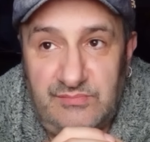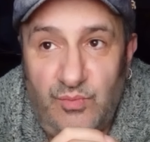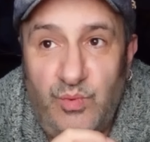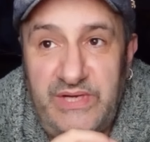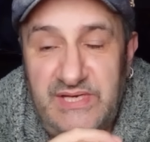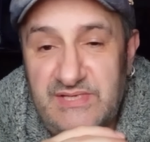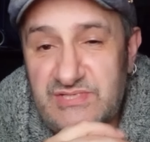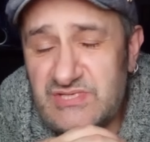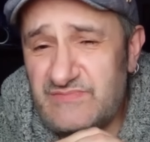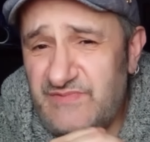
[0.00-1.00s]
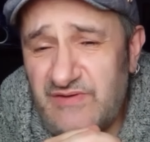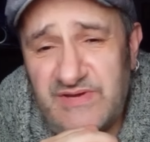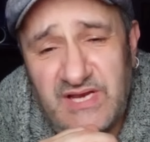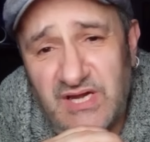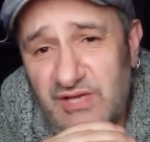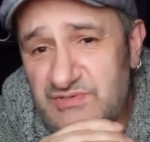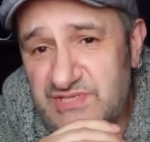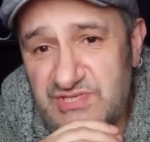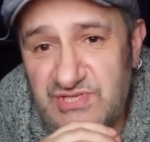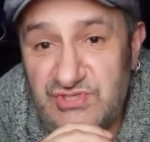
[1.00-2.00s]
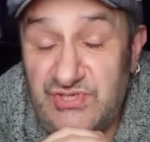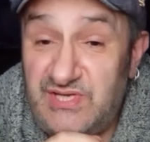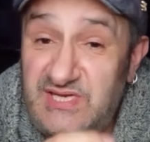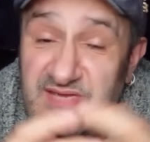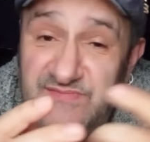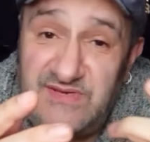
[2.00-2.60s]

winning a very close decision. And even